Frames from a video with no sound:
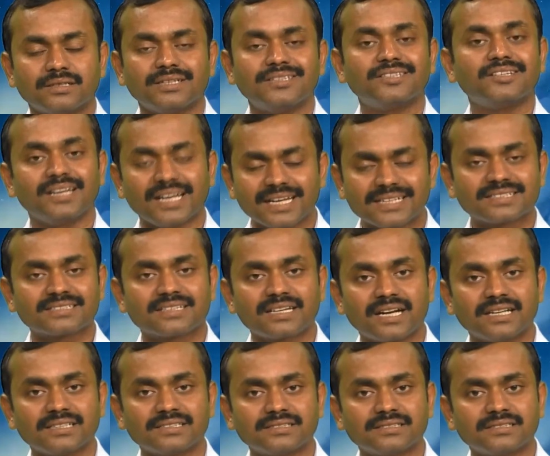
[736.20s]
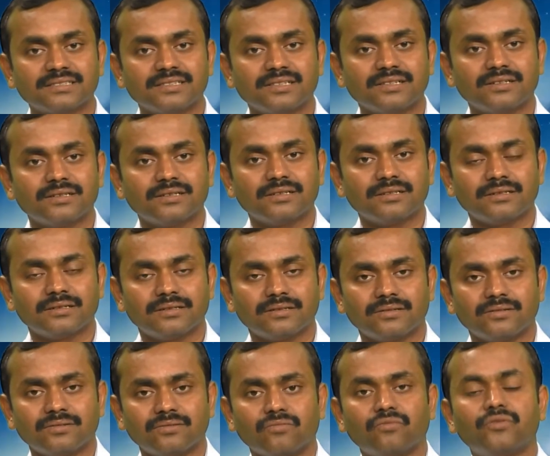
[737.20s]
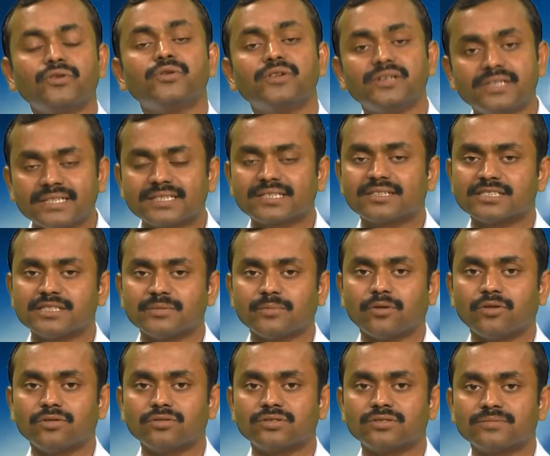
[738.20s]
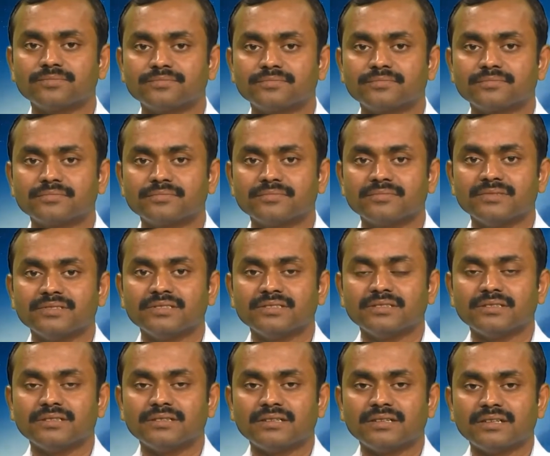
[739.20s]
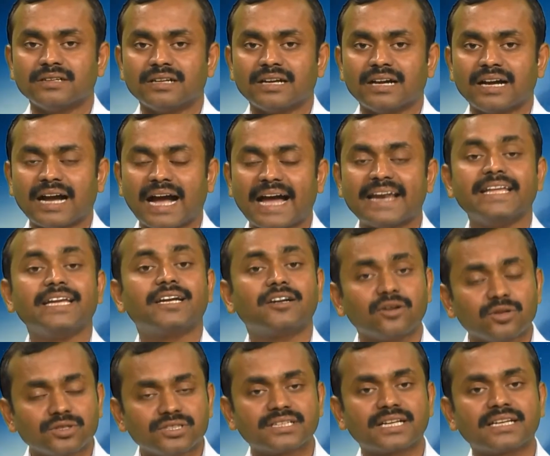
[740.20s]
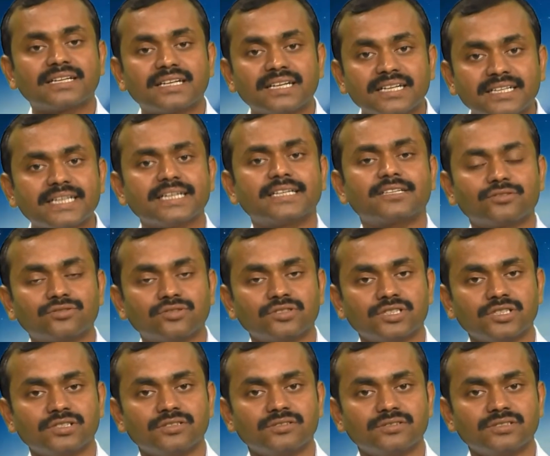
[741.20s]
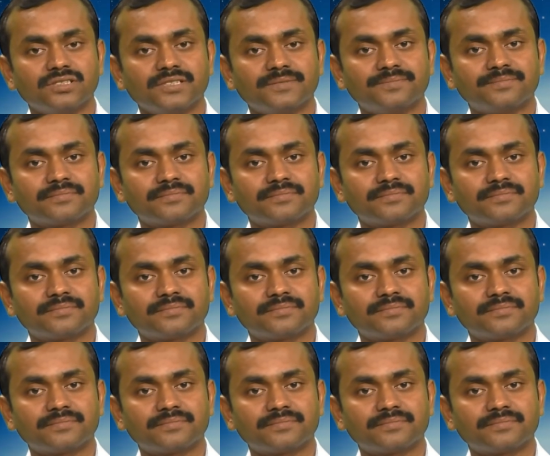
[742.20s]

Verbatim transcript: In the next class, we will discuss about an ecological critique to sociology